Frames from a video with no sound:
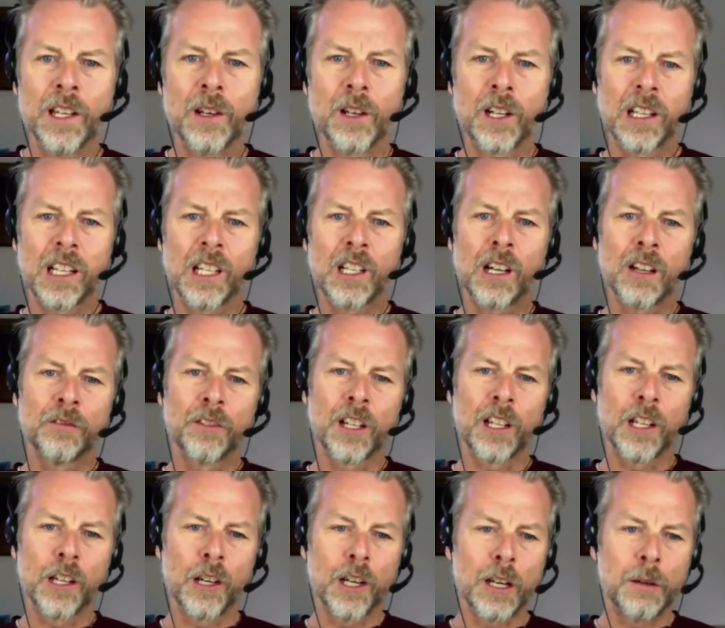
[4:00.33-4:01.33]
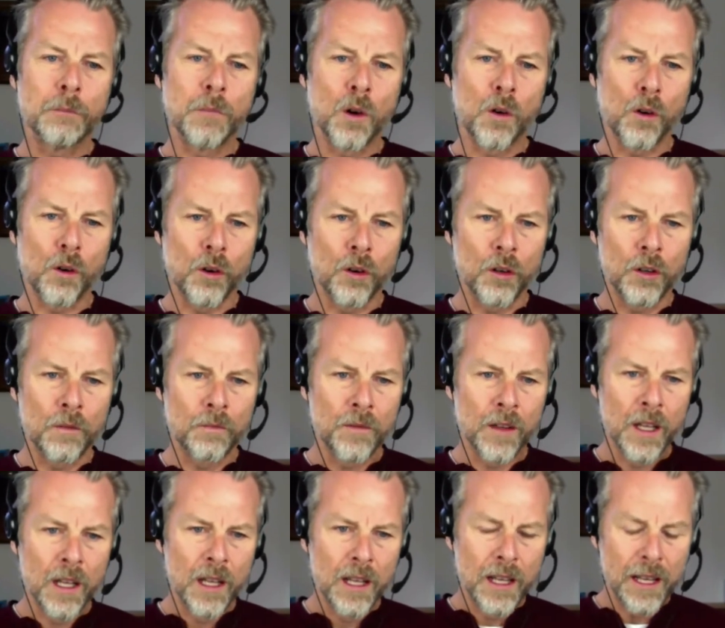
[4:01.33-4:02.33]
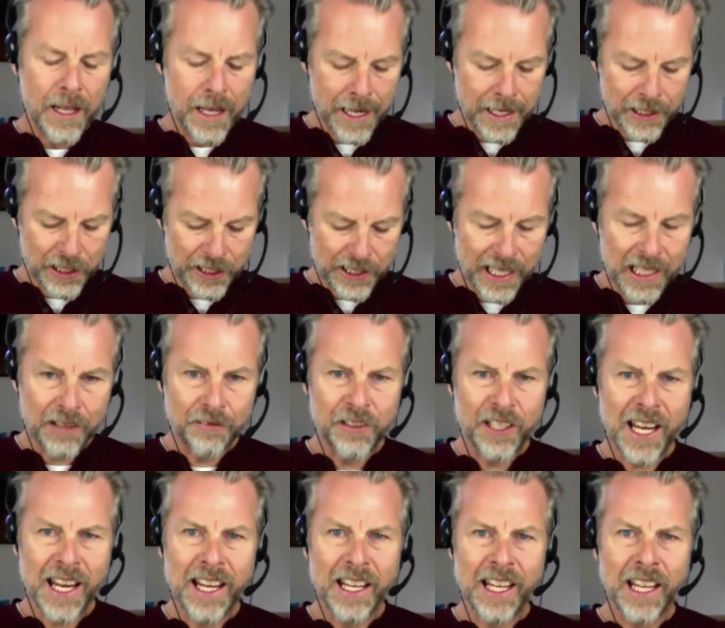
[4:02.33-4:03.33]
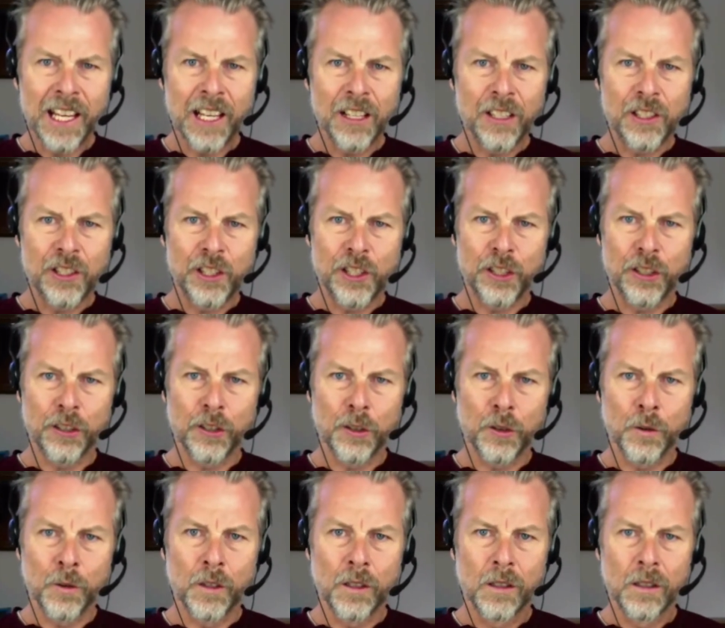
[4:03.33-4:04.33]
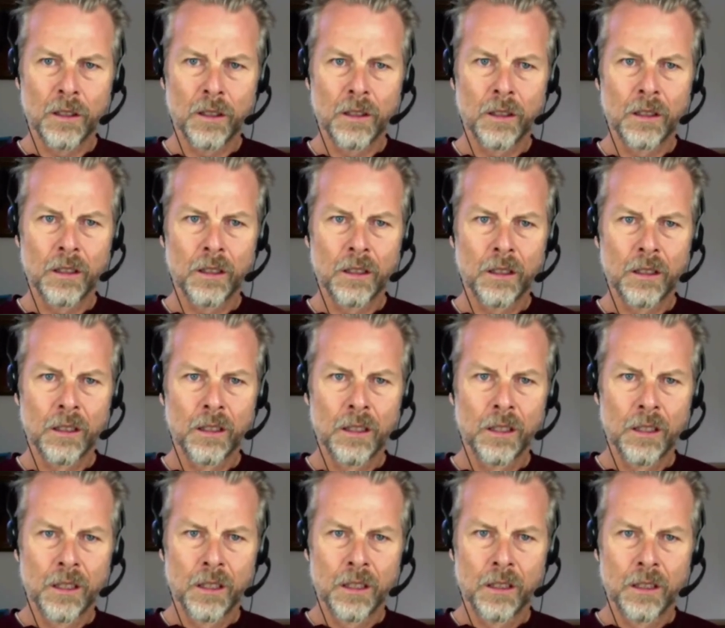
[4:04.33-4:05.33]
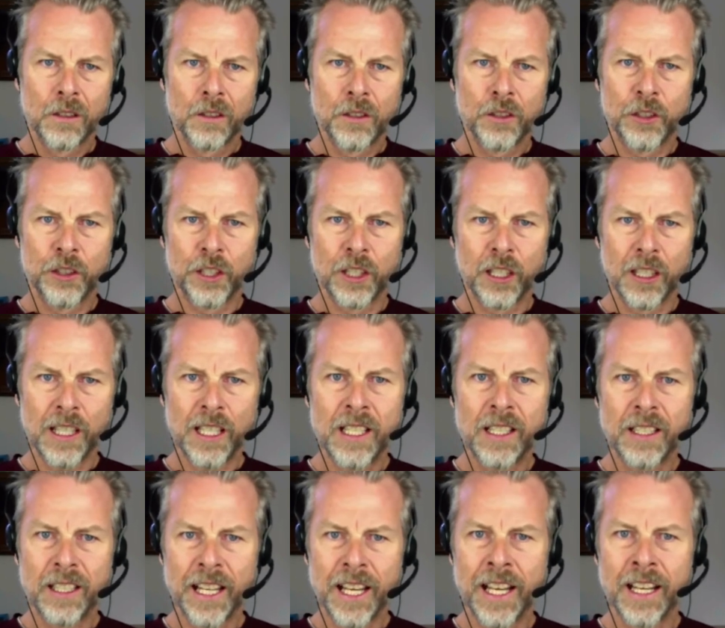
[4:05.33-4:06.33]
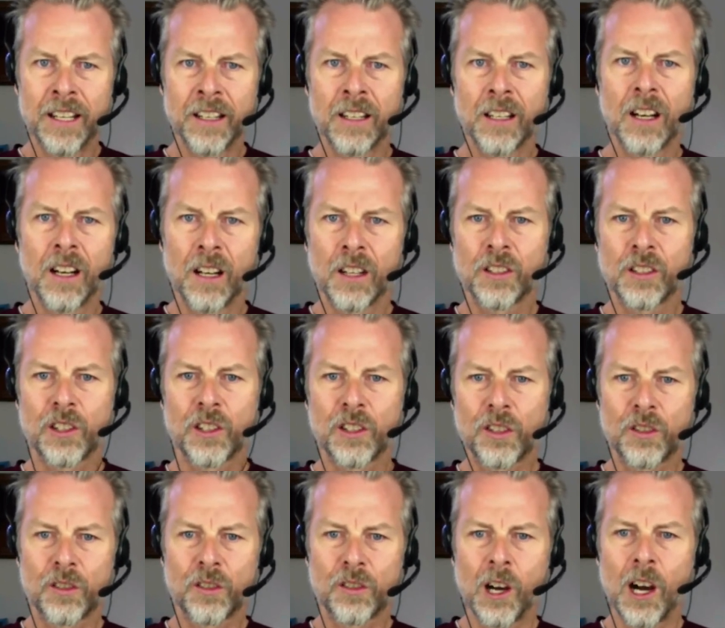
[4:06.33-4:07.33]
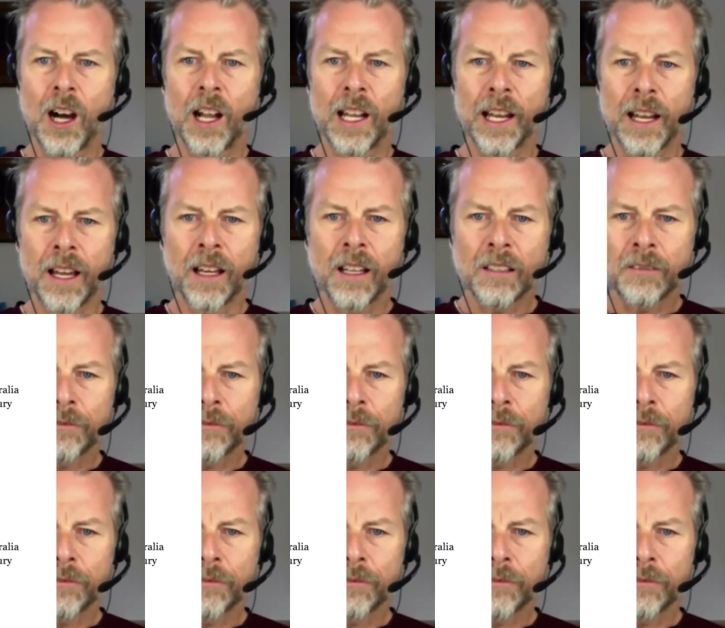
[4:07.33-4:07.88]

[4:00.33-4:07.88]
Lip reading: you click on the learn more, instead of taking us to Jalique in Australia,